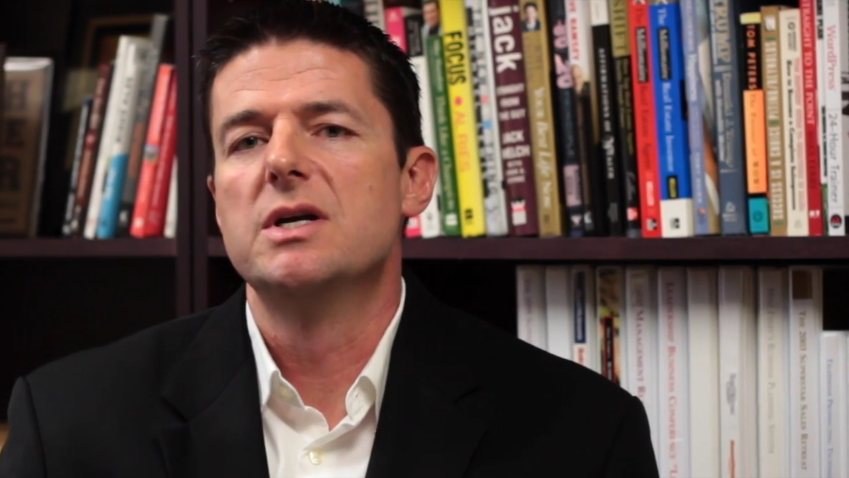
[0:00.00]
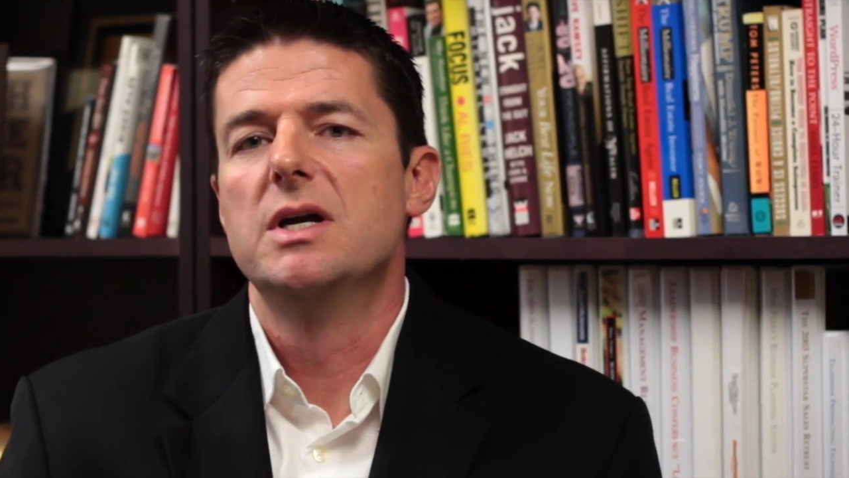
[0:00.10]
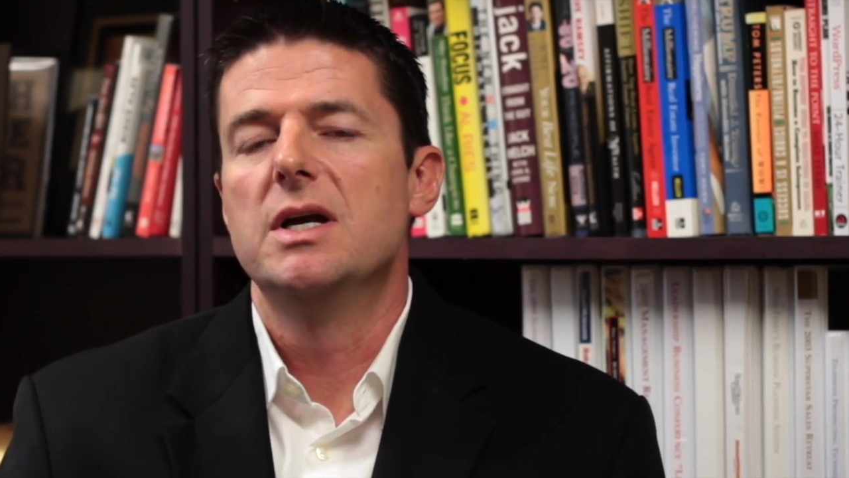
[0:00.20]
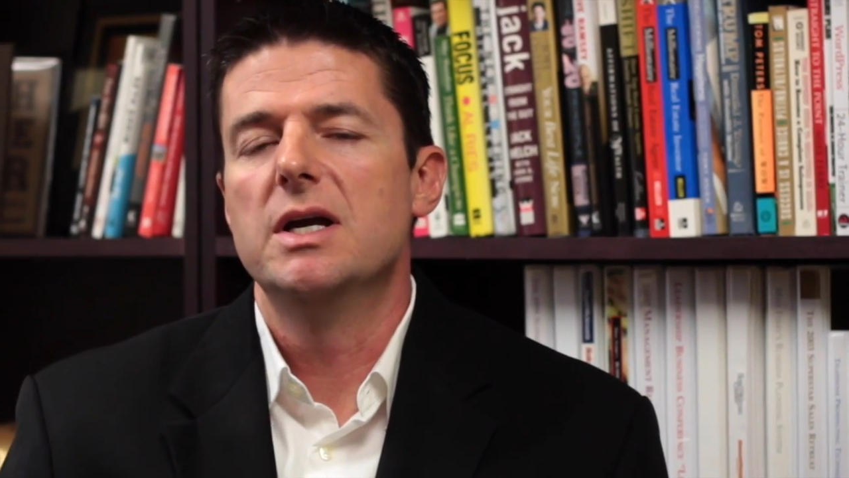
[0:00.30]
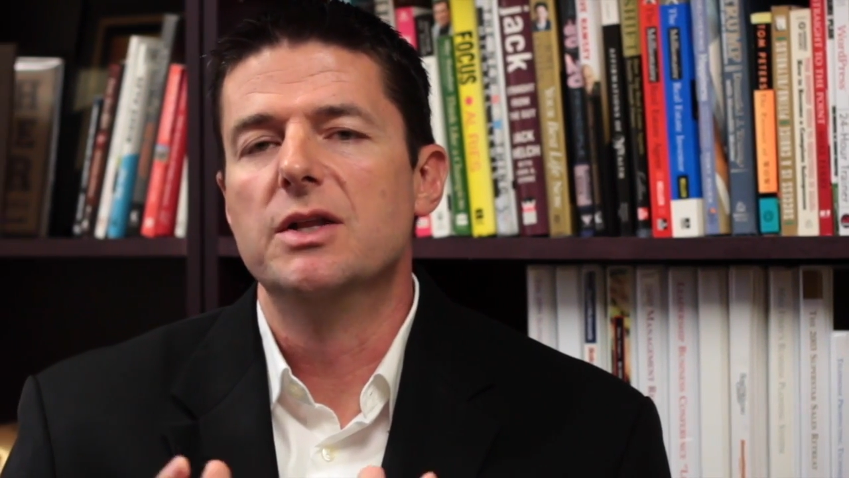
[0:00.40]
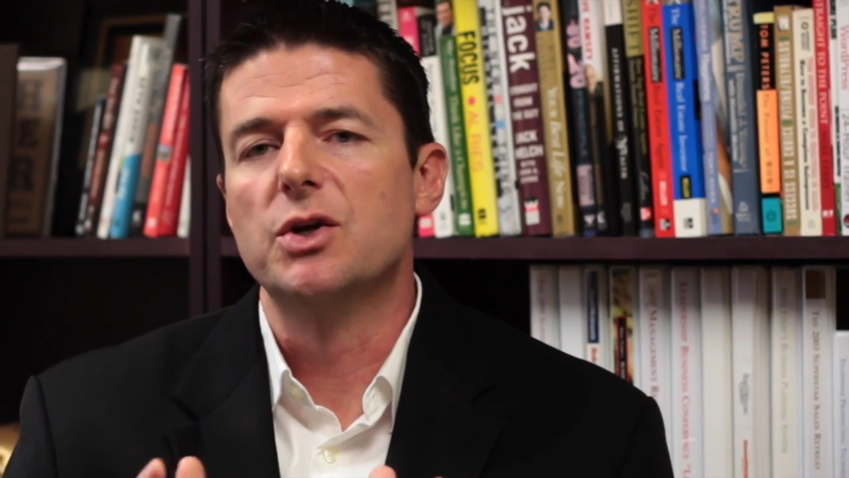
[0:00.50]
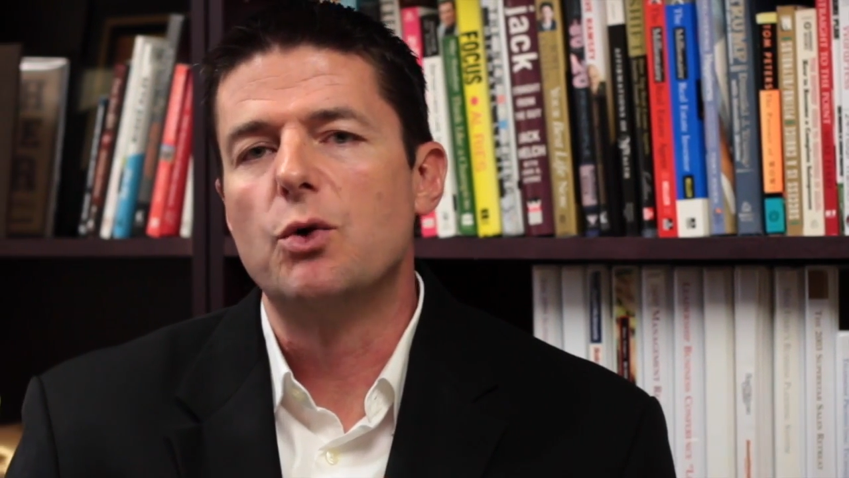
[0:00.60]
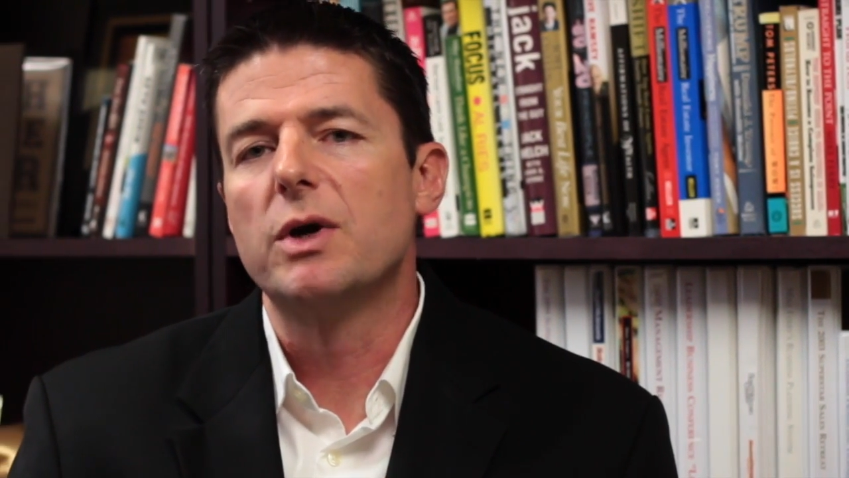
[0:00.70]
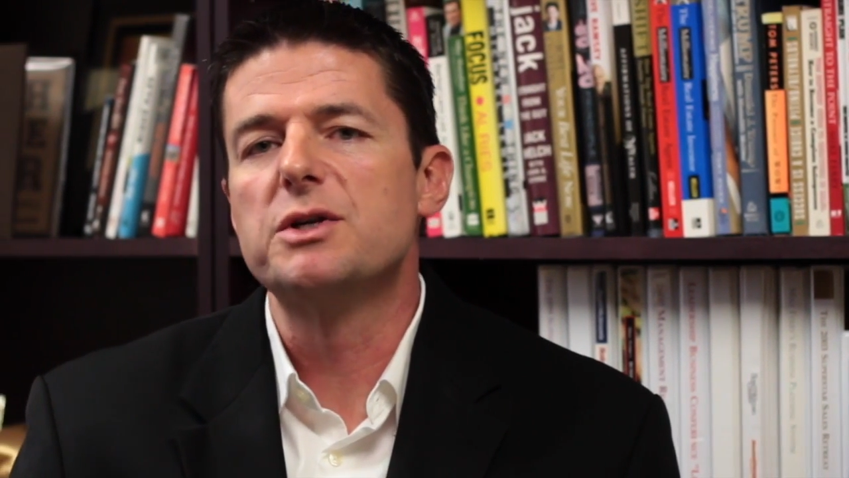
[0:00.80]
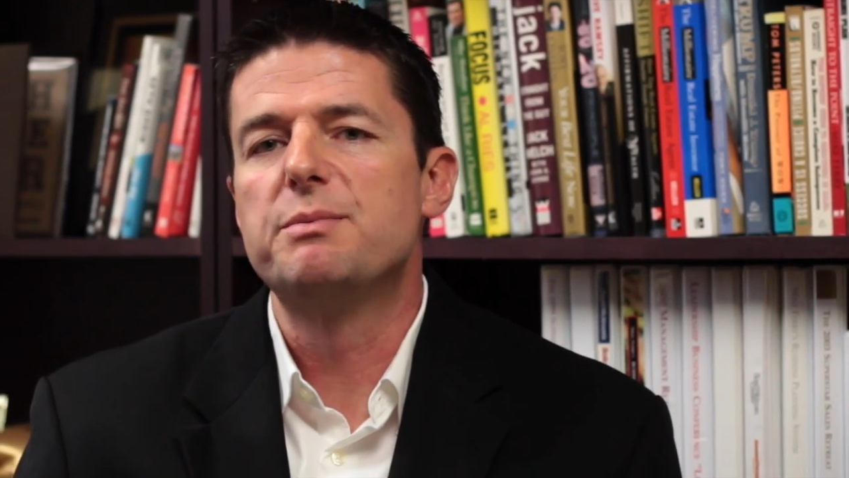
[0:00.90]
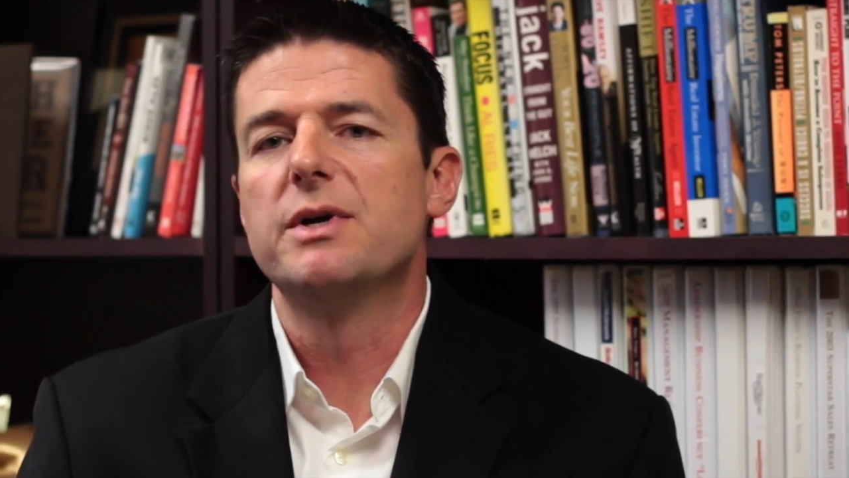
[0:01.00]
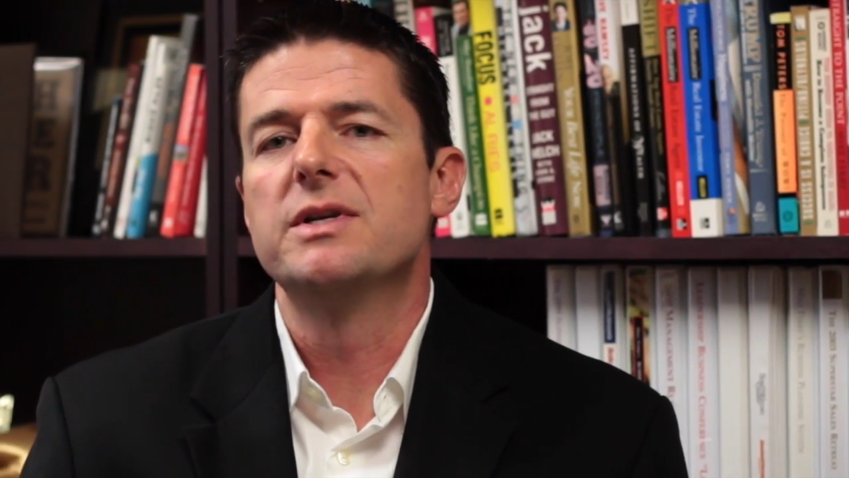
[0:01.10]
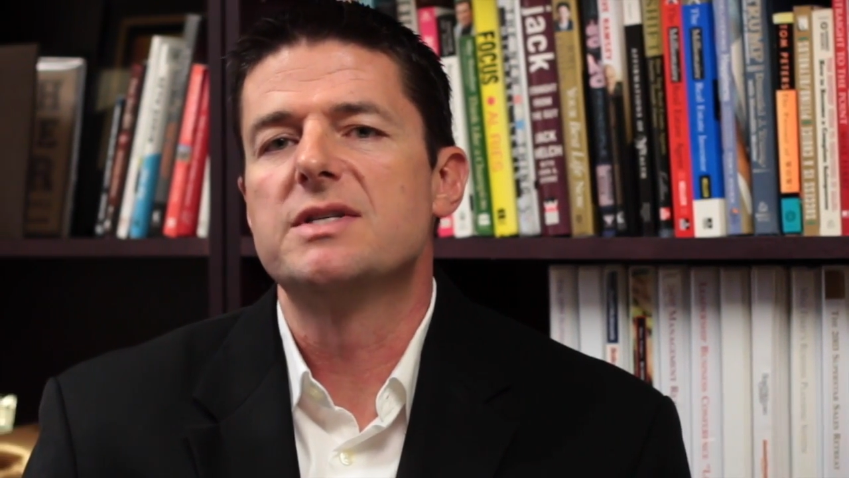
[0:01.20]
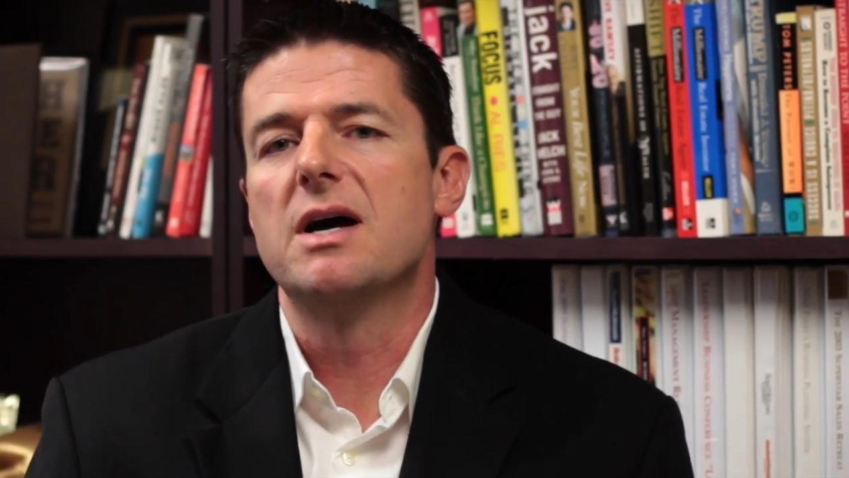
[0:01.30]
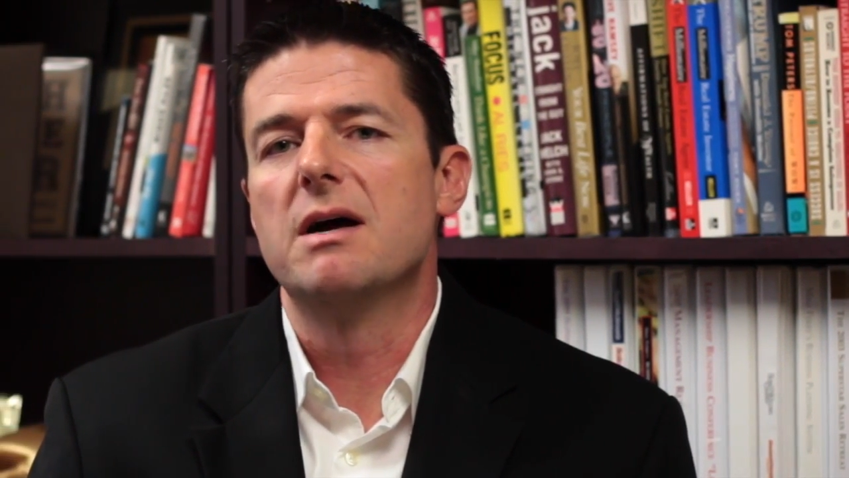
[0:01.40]
in the quickest
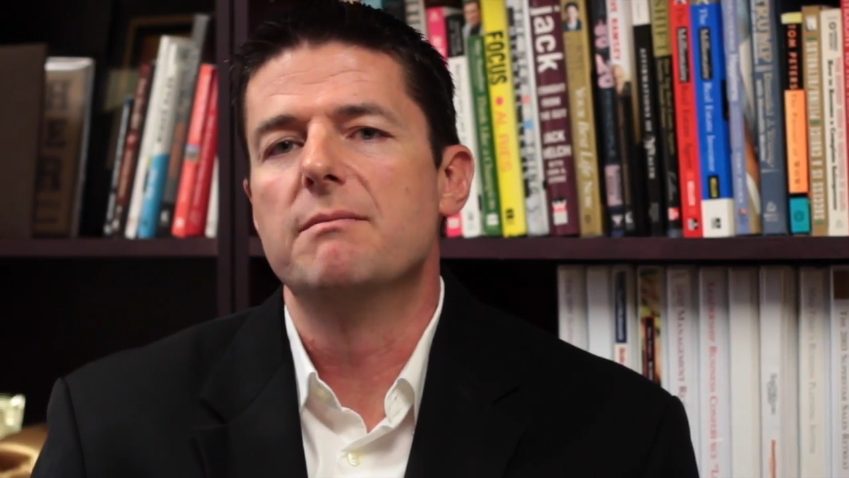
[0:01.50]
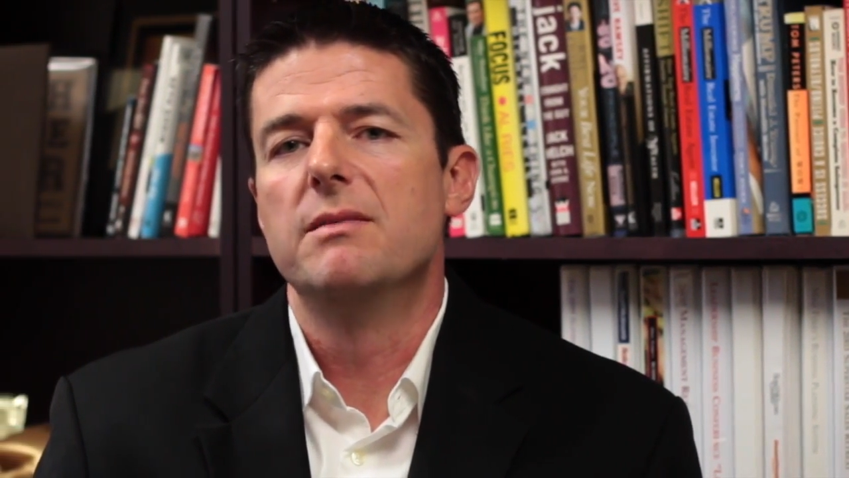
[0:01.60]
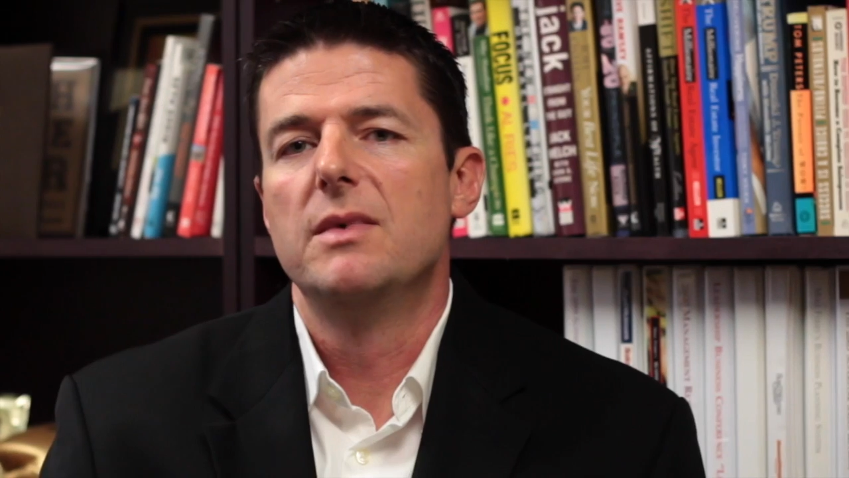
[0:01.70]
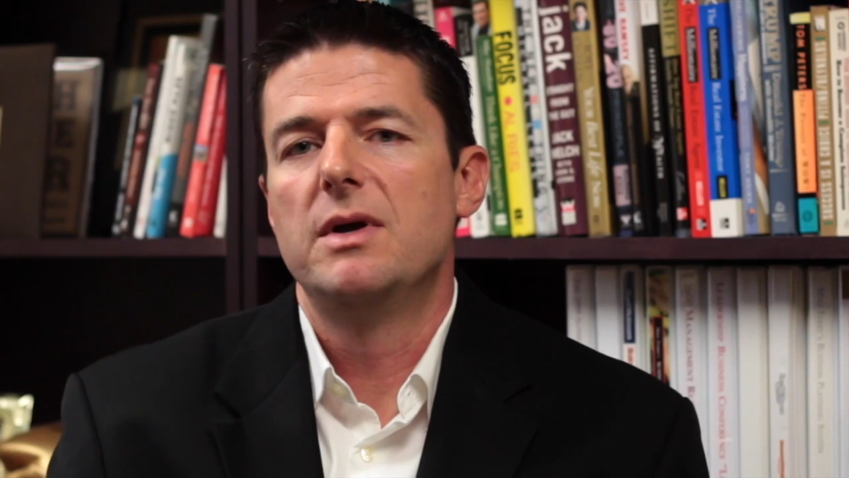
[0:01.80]
period of time